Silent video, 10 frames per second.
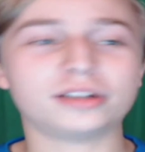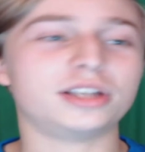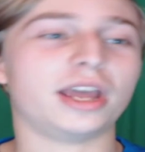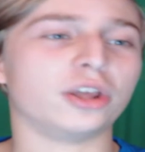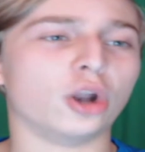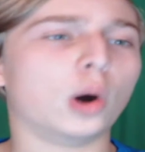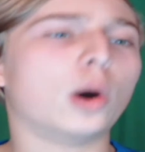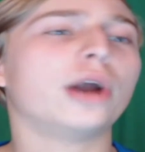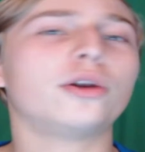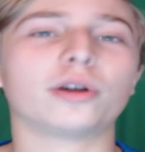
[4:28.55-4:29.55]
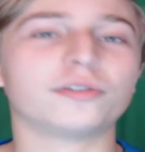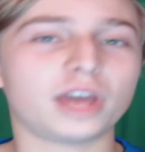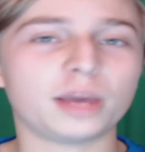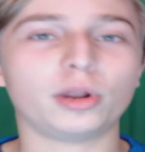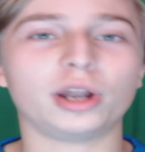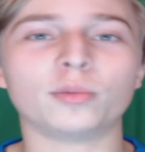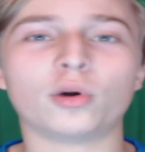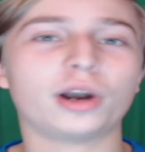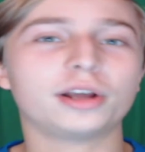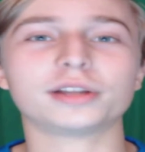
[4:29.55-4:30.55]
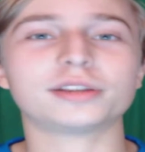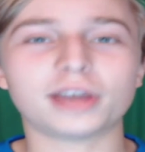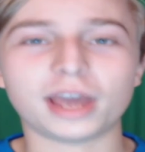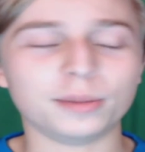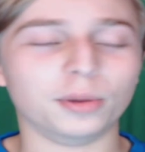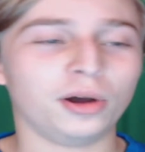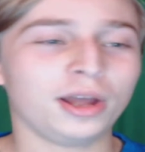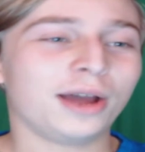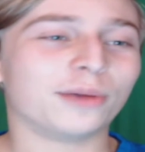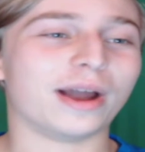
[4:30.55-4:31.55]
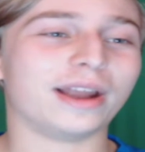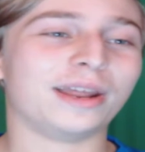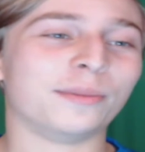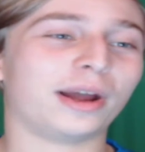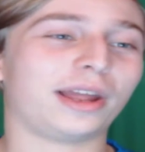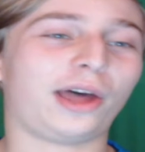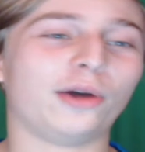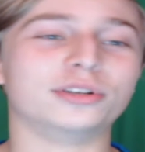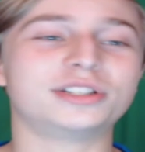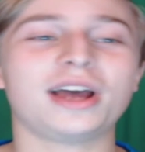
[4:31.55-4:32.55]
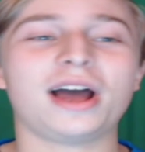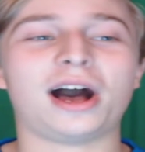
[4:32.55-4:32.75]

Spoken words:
saying, you know, oh, I don't have cable anymore, I cut the cable, right, in my house.